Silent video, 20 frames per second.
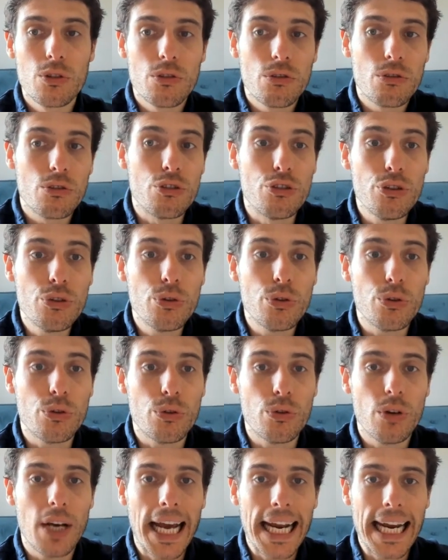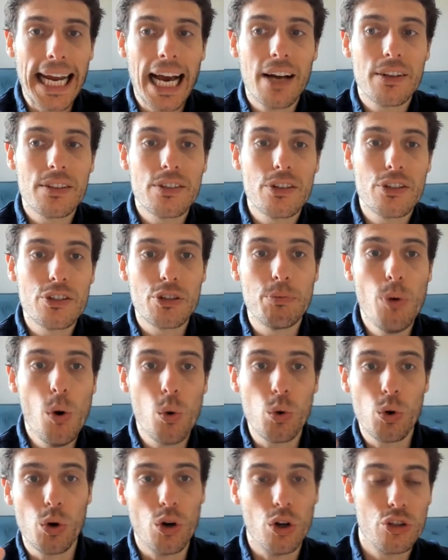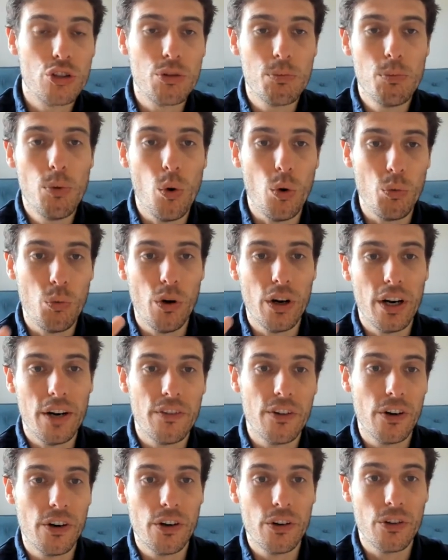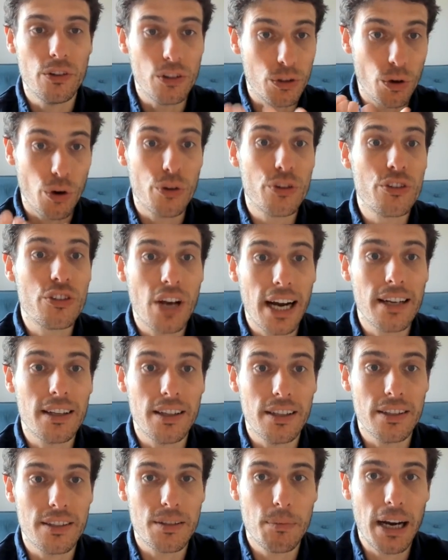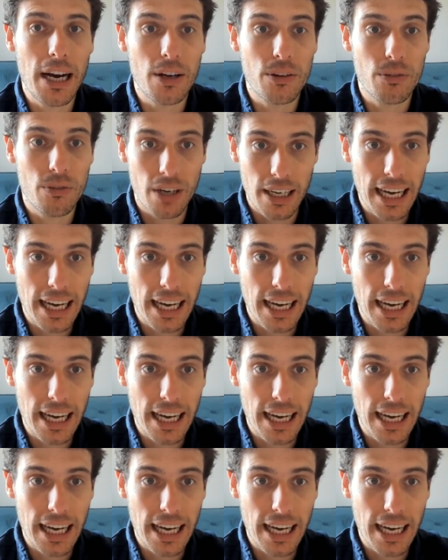do, and how does it support or not support whatever the growth cycle is about, right?